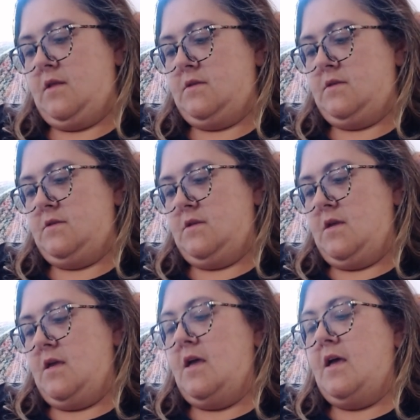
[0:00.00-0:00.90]
this.
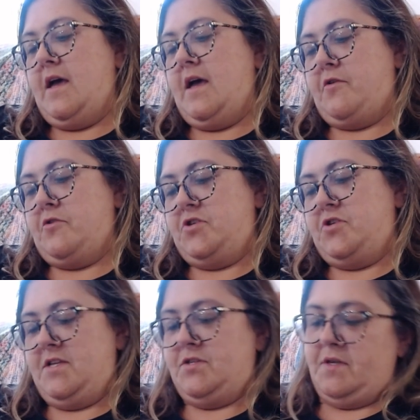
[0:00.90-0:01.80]
I
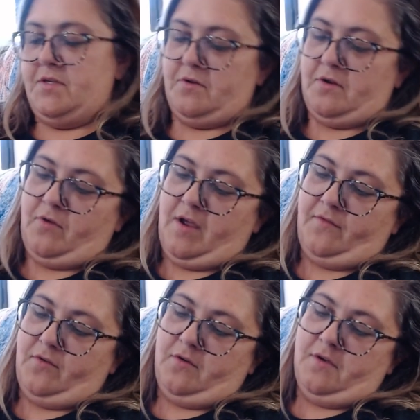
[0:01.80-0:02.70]
crochet so I don't
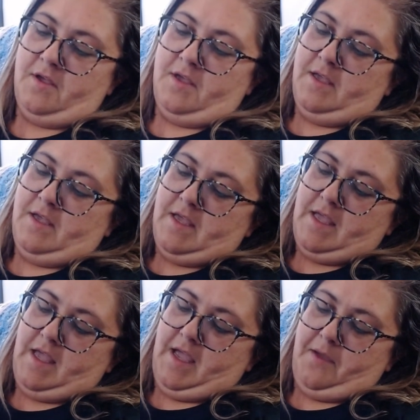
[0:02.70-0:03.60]
unravel.
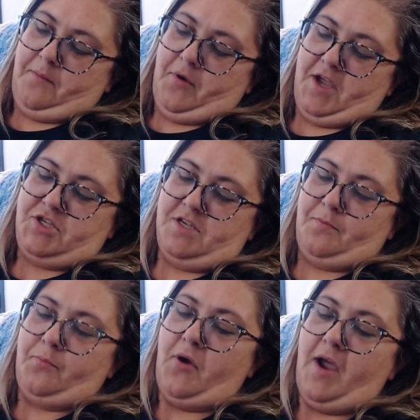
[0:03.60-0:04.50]
I
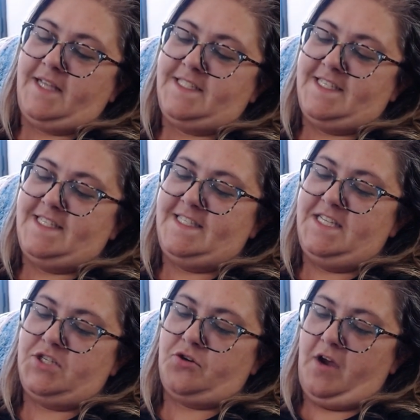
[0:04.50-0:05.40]
practice
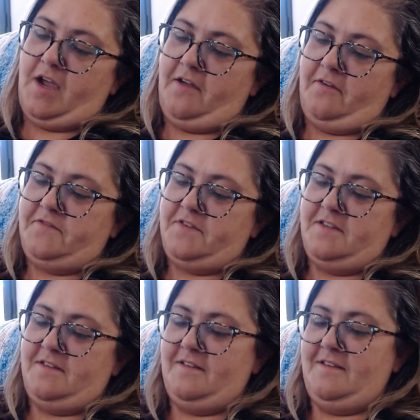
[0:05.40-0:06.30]
stitchcraft.
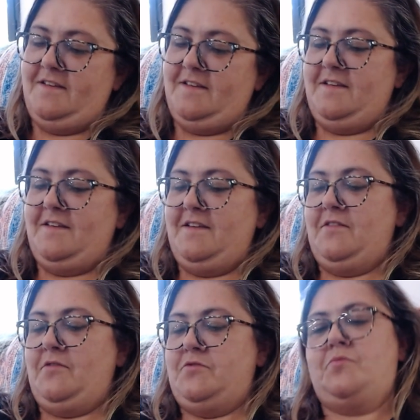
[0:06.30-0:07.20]

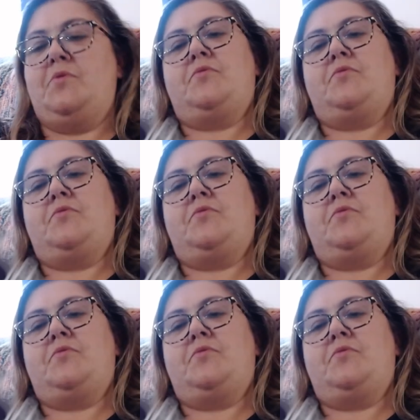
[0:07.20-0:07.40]
Those are